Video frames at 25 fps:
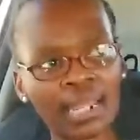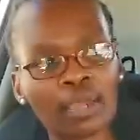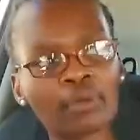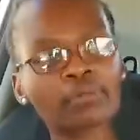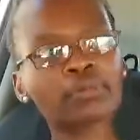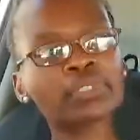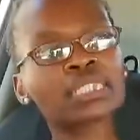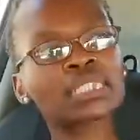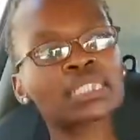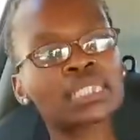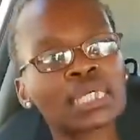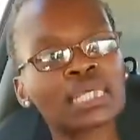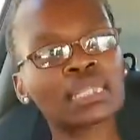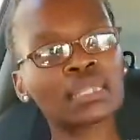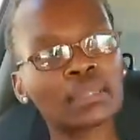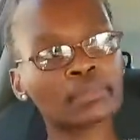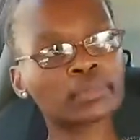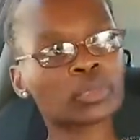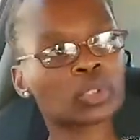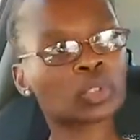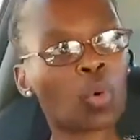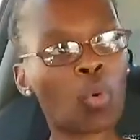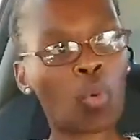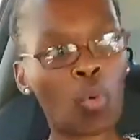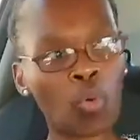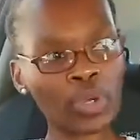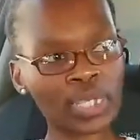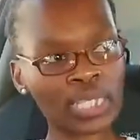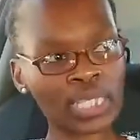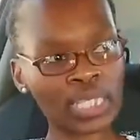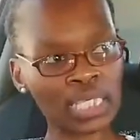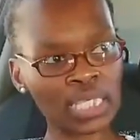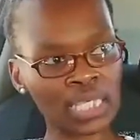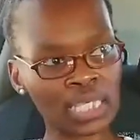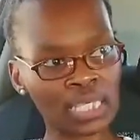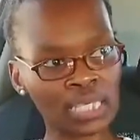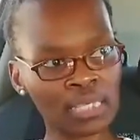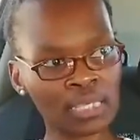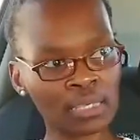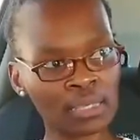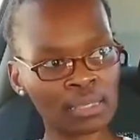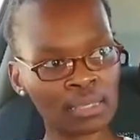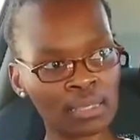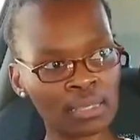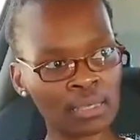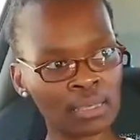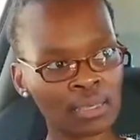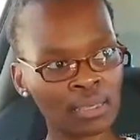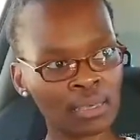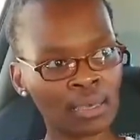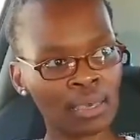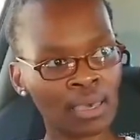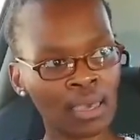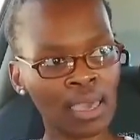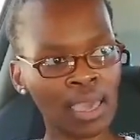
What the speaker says: And I could see them talking.